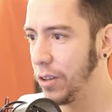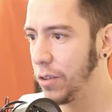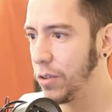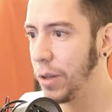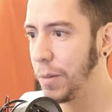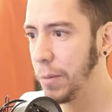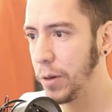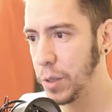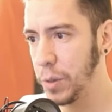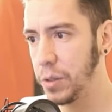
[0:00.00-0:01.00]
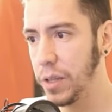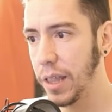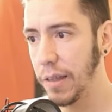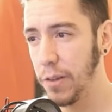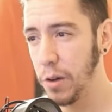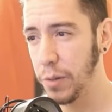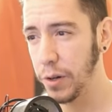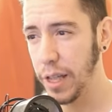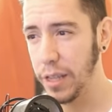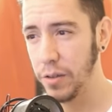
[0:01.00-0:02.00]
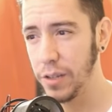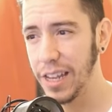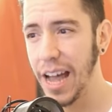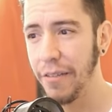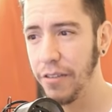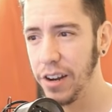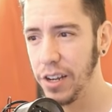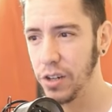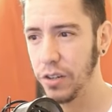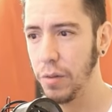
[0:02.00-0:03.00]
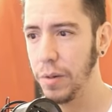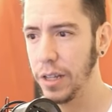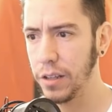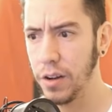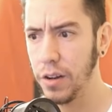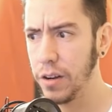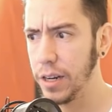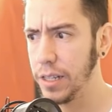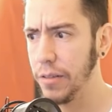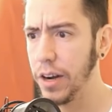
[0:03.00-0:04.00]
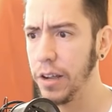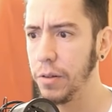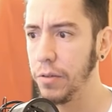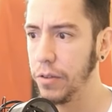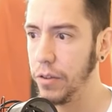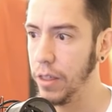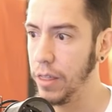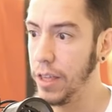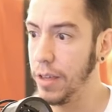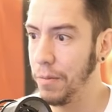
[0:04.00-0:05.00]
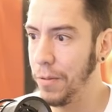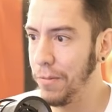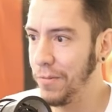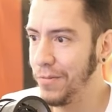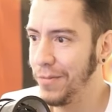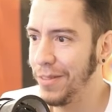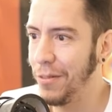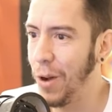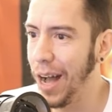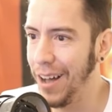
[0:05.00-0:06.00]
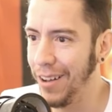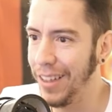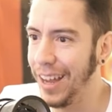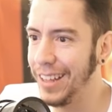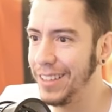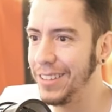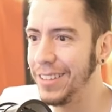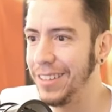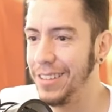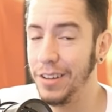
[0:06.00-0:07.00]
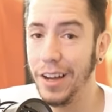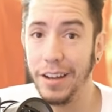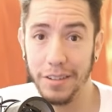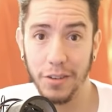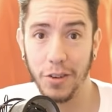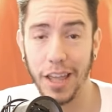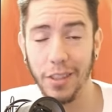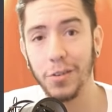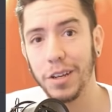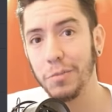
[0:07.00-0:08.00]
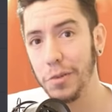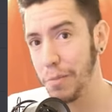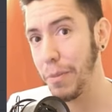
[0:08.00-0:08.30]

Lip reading: could it be possible to take the viewport and use it average or dominant color as a variable for the theme? Wow, that is, yeah, you can do it with